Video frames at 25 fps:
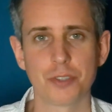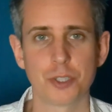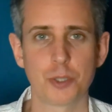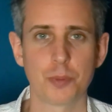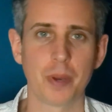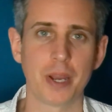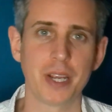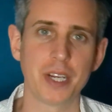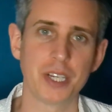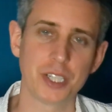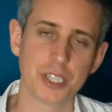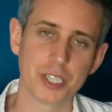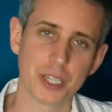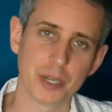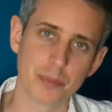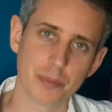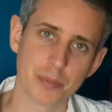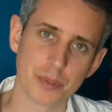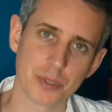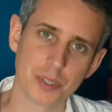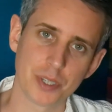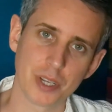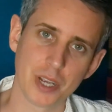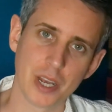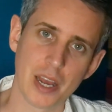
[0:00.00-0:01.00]

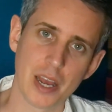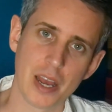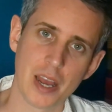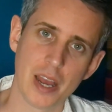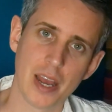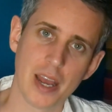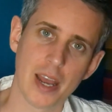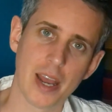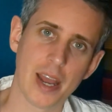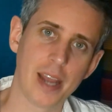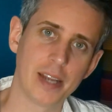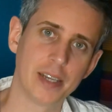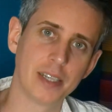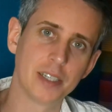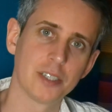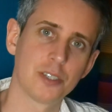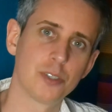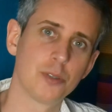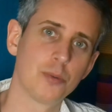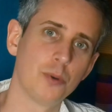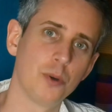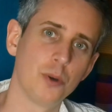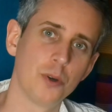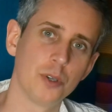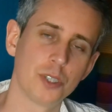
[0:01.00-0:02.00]
spaceships heading
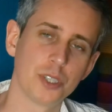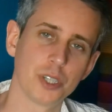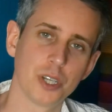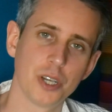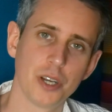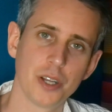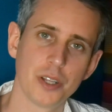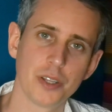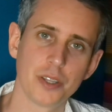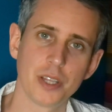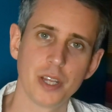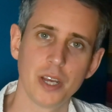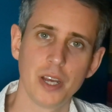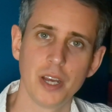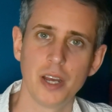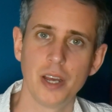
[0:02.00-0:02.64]
towards Earth